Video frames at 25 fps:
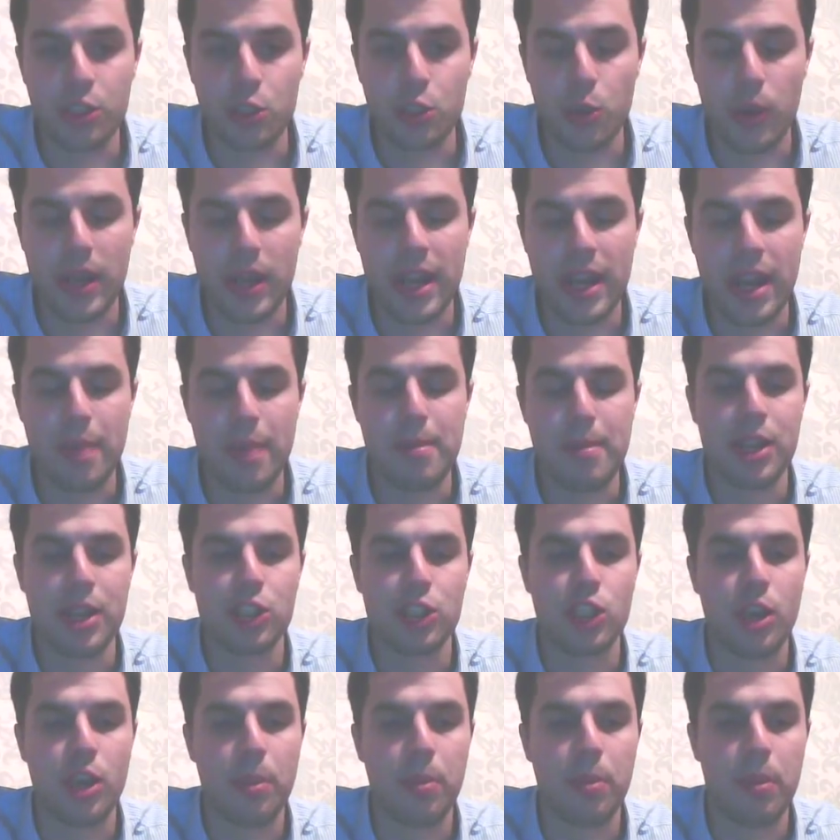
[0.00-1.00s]
enjoy in that
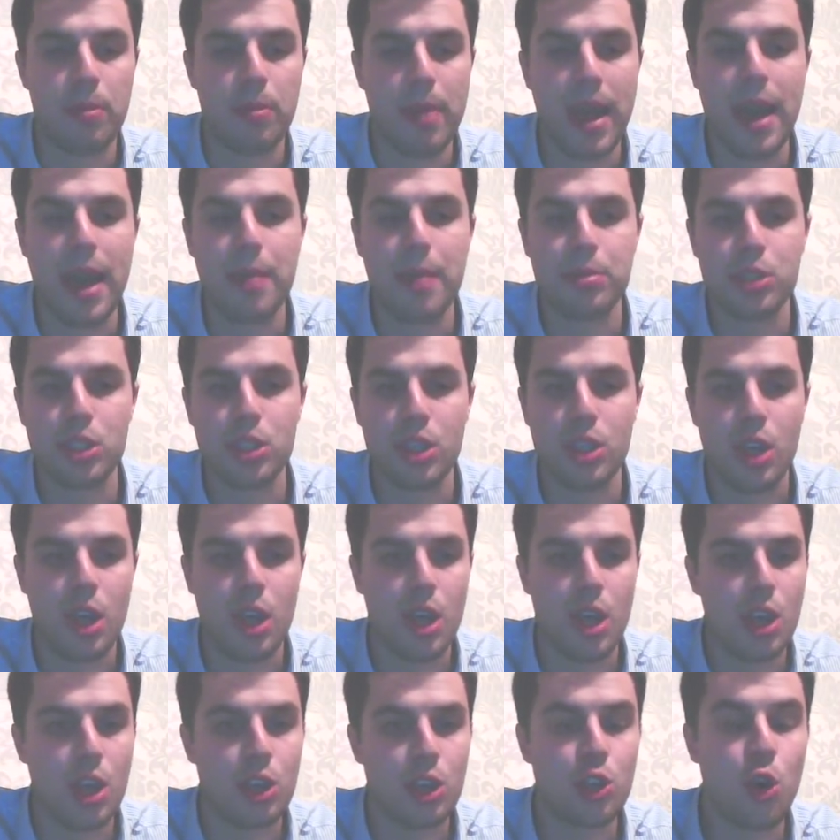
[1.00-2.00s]
matchup and perhaps
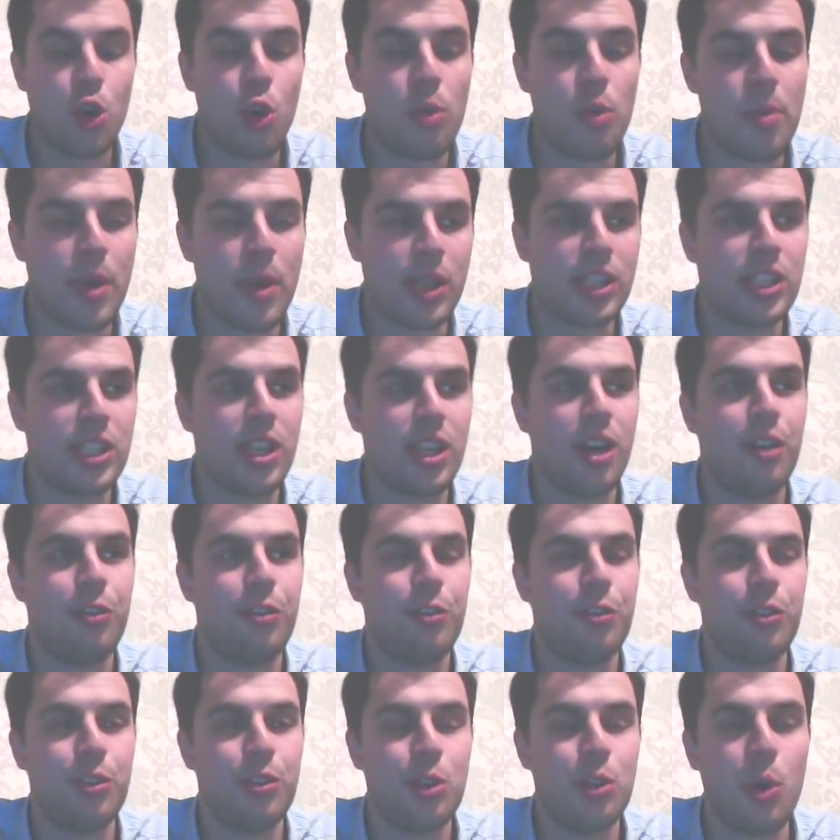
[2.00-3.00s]
taught
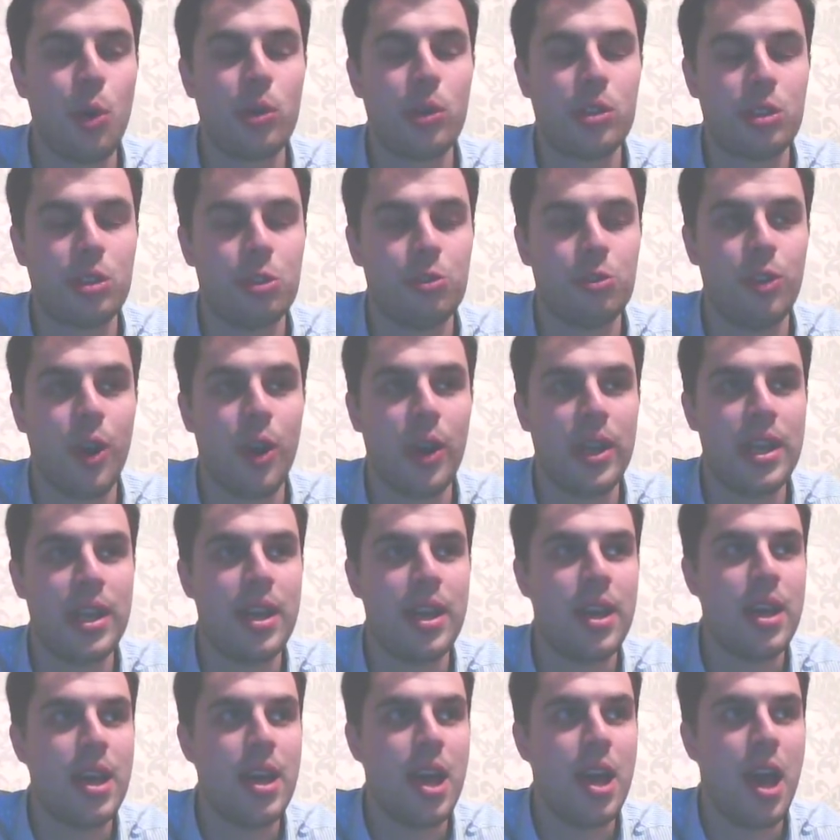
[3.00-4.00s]
myself not to write
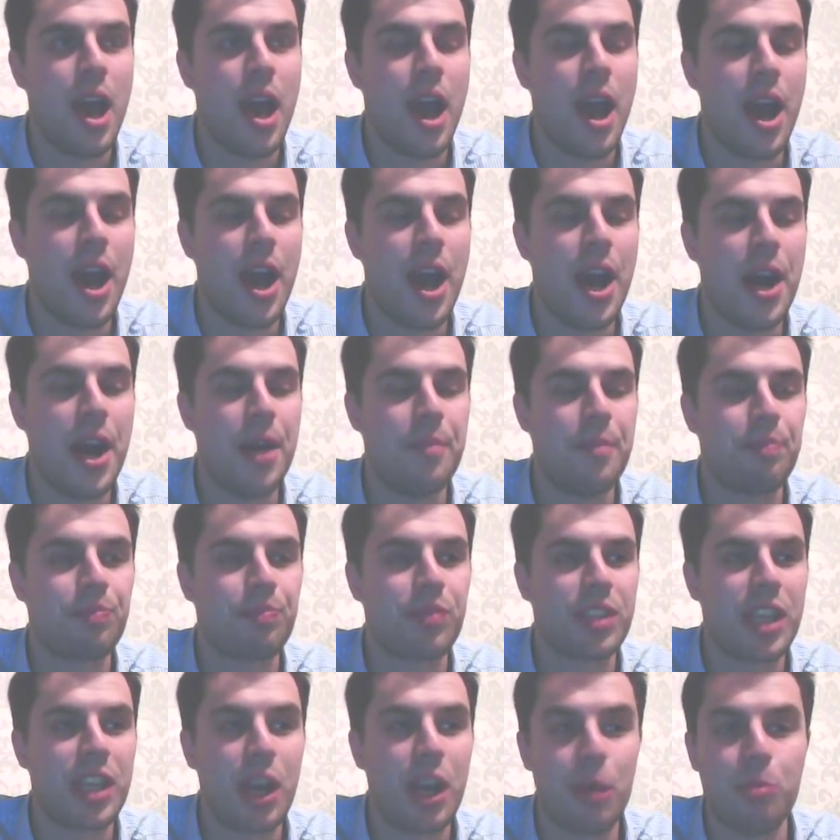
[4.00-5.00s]

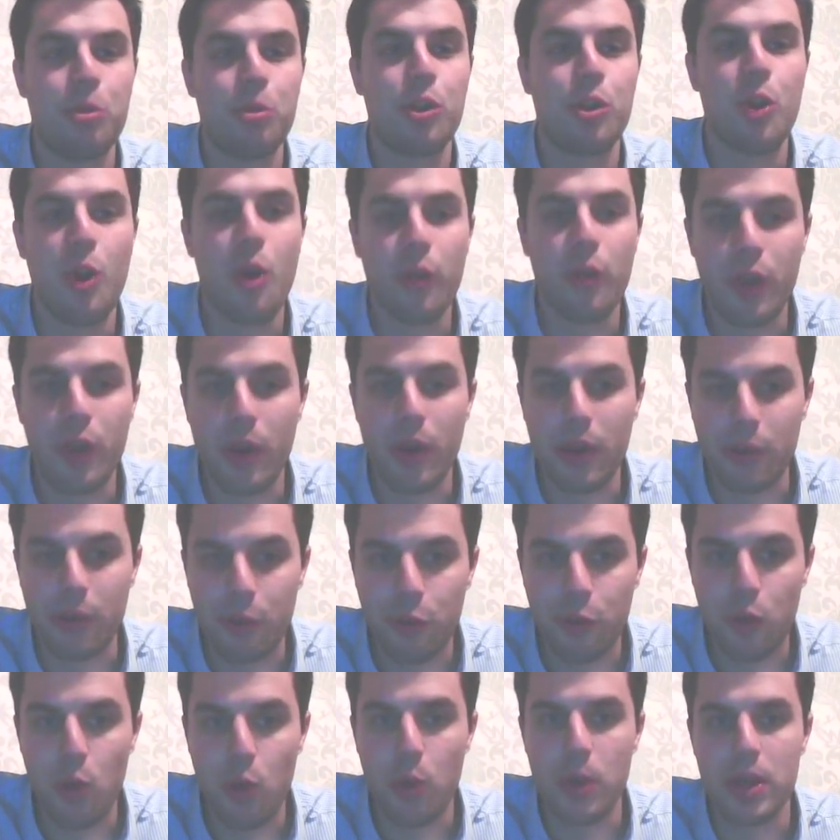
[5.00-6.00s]
Kell Brook off going
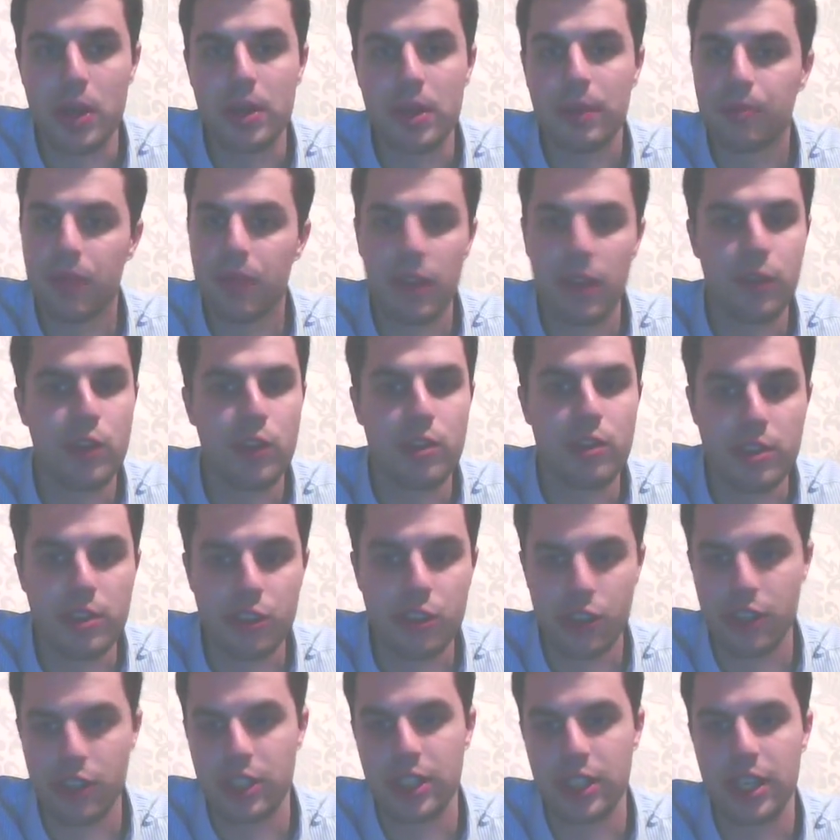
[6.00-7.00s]
forward. If you're
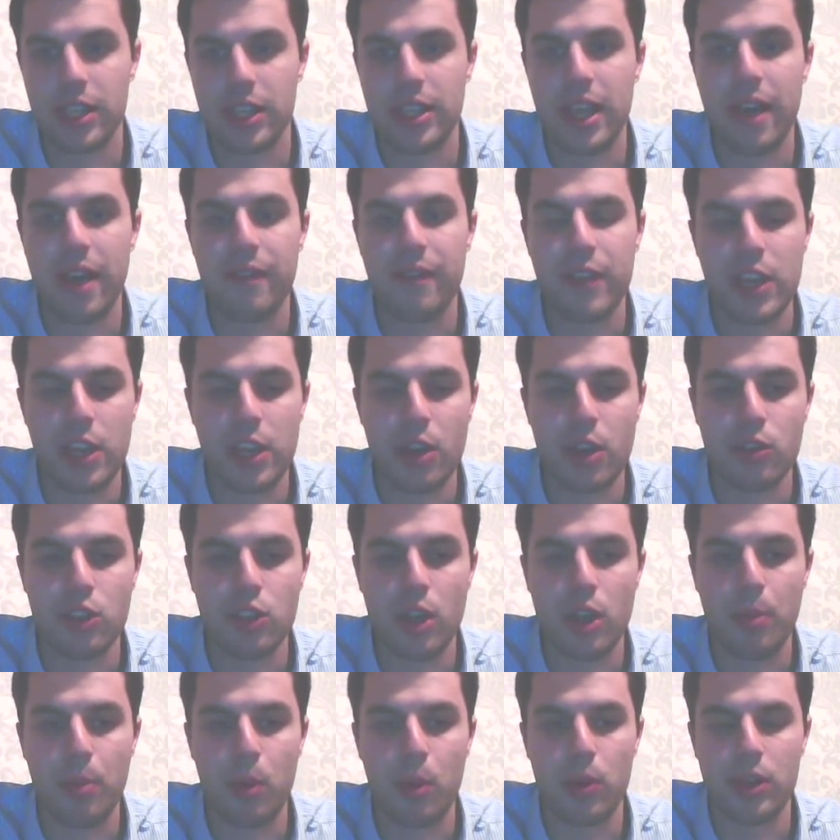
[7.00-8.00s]
interested, that video is
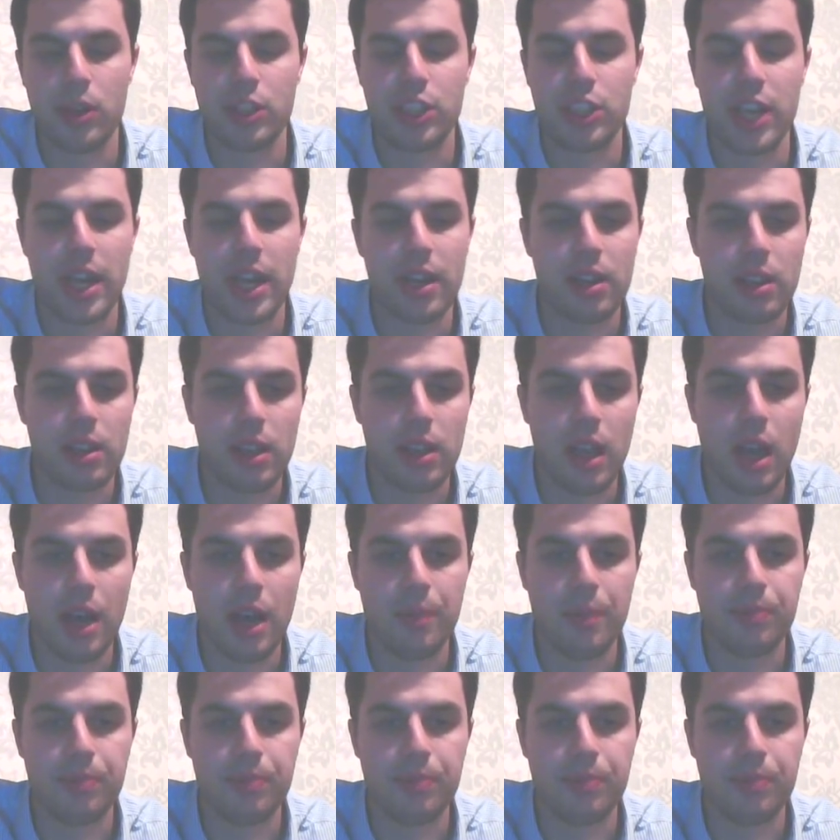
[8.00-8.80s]
up on the channel.